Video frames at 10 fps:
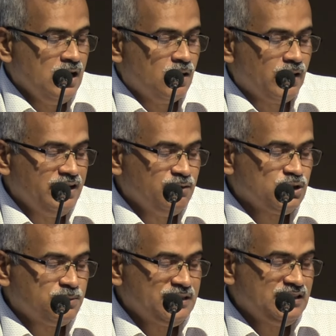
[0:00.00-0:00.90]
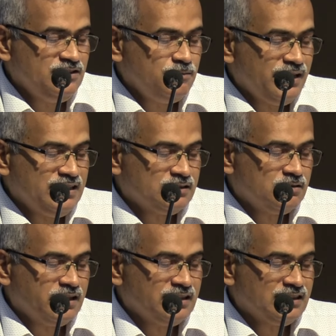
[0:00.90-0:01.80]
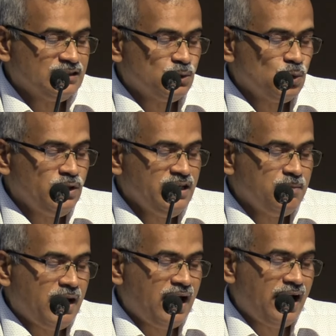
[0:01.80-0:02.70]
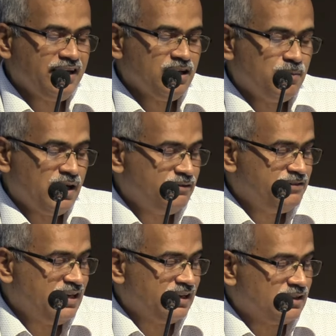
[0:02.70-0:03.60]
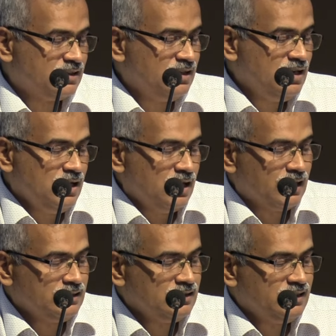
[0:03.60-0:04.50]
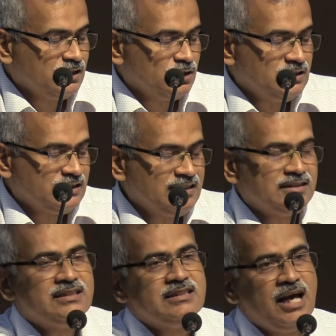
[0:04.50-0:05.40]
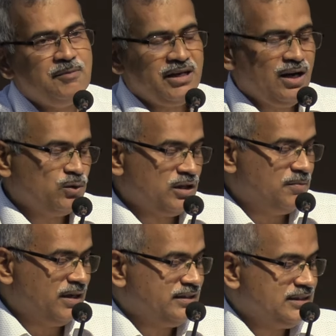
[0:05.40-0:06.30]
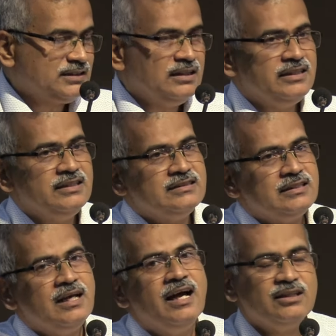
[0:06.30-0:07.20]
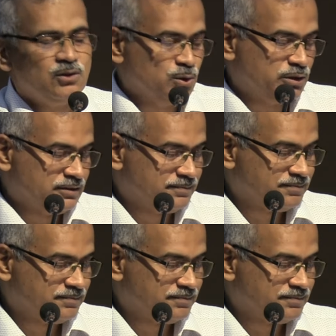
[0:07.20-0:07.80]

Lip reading: Rane was perceived by his critics as ruling by high command fiat, rather than consensus hammered out among his colleagues." Unquote.